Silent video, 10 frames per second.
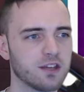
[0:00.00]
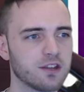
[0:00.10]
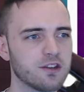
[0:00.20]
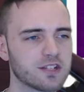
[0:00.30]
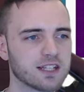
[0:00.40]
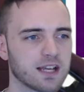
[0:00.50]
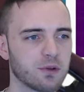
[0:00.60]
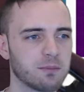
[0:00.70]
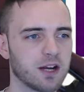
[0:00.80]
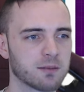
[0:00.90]
You can usually tell
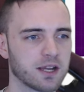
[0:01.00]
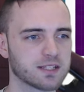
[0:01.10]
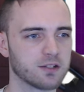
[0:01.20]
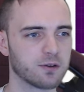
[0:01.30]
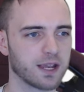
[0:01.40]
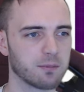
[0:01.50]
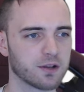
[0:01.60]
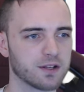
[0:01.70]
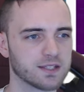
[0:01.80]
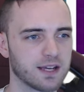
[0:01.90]
when the market makers are doing it
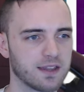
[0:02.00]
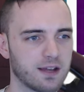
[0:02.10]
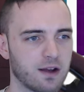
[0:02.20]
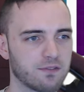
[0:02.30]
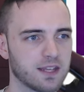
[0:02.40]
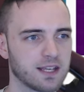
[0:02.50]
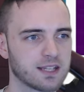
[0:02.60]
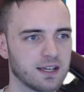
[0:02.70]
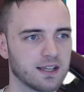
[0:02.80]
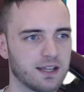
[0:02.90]
because uh, they'll have
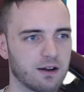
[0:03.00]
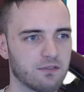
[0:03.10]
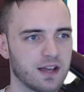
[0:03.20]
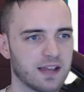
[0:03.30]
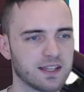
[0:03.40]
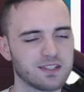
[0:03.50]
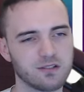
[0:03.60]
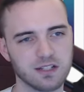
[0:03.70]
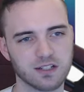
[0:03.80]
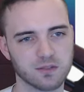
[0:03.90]
this and they'll have that, and that's
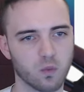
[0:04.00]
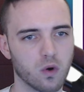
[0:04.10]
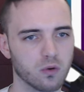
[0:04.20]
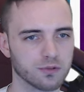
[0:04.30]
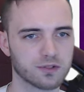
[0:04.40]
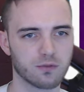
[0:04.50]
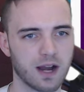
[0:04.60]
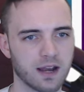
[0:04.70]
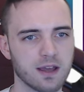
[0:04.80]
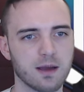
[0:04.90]
usually just walls,
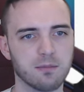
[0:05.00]
right?